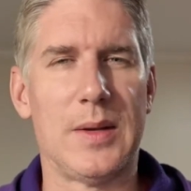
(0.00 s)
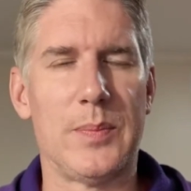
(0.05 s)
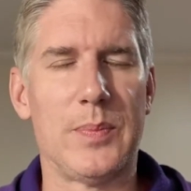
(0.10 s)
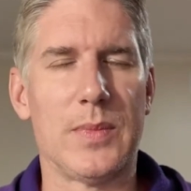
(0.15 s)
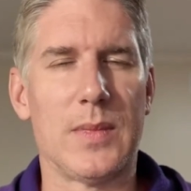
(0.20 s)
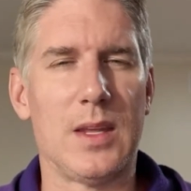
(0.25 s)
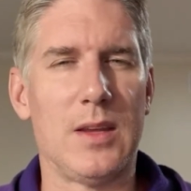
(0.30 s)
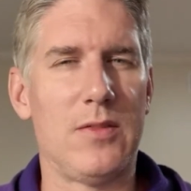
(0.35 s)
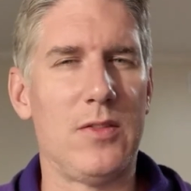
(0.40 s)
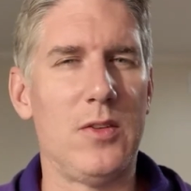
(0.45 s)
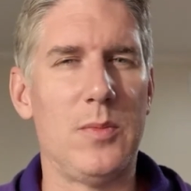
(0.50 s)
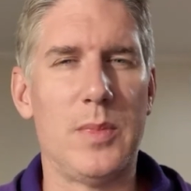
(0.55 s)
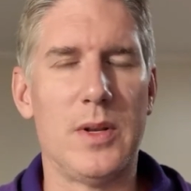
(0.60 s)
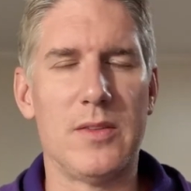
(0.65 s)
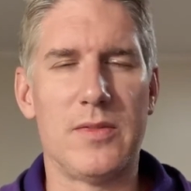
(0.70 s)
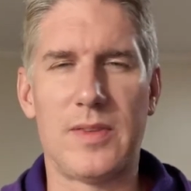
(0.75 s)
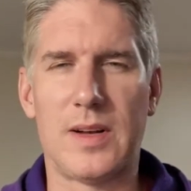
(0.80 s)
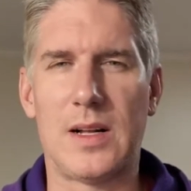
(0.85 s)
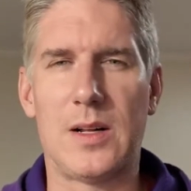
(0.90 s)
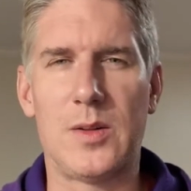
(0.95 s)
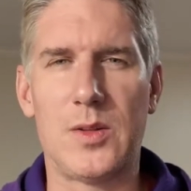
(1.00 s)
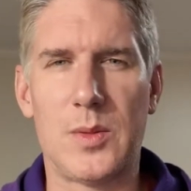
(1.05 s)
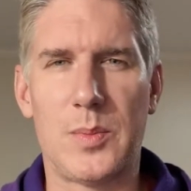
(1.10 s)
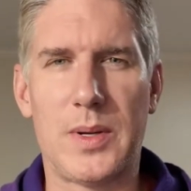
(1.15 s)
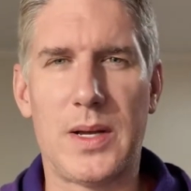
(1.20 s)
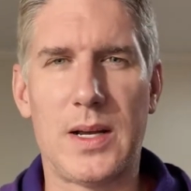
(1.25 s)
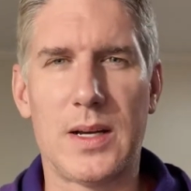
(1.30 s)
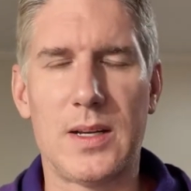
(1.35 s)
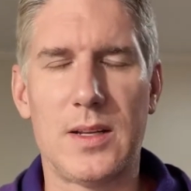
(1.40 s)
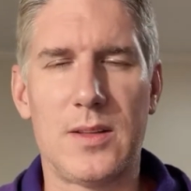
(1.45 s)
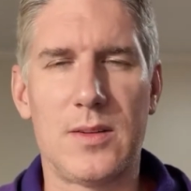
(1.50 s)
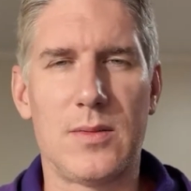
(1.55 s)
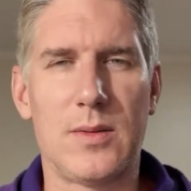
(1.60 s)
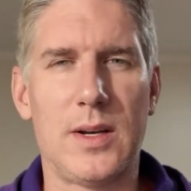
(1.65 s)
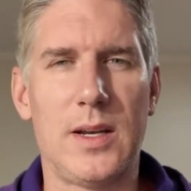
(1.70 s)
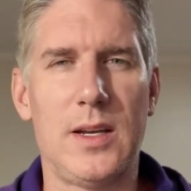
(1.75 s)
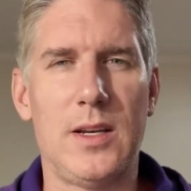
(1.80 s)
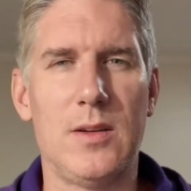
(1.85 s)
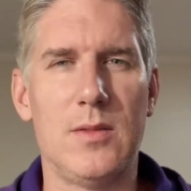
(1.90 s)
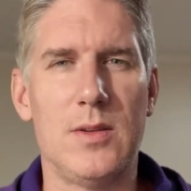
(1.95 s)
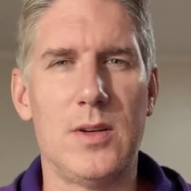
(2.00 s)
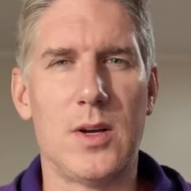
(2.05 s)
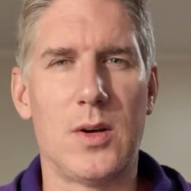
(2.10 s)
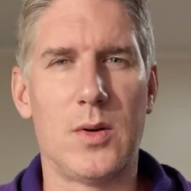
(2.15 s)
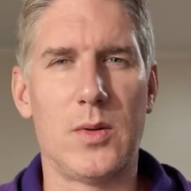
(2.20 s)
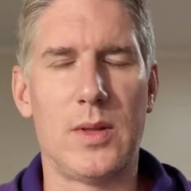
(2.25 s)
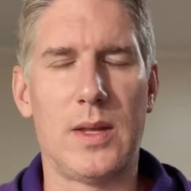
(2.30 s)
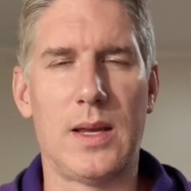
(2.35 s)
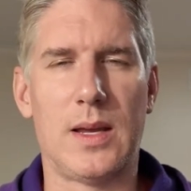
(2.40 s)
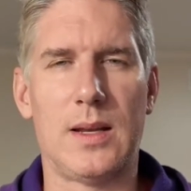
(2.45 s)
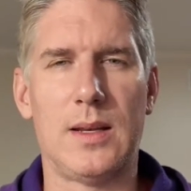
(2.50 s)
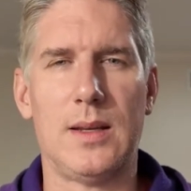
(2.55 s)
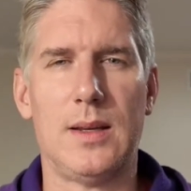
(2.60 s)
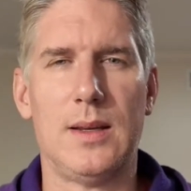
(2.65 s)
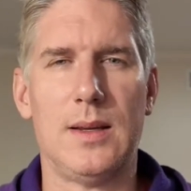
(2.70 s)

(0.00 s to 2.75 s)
if you've been following the Pocket 3, you know that